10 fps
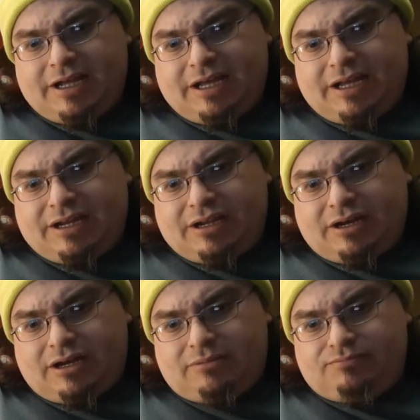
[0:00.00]
And
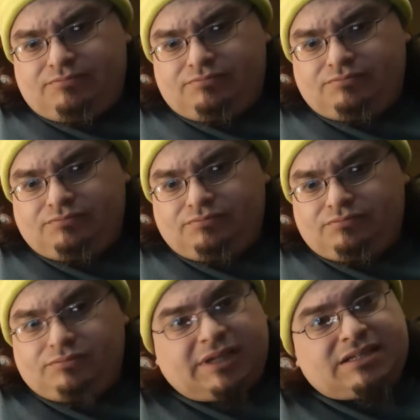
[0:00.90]

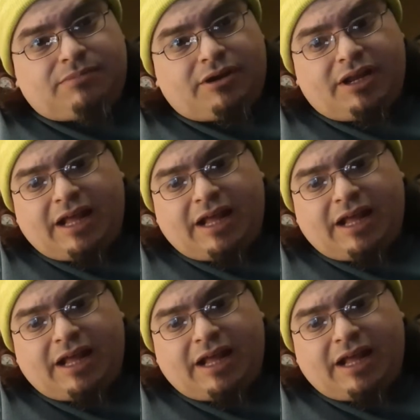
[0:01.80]
that's about it.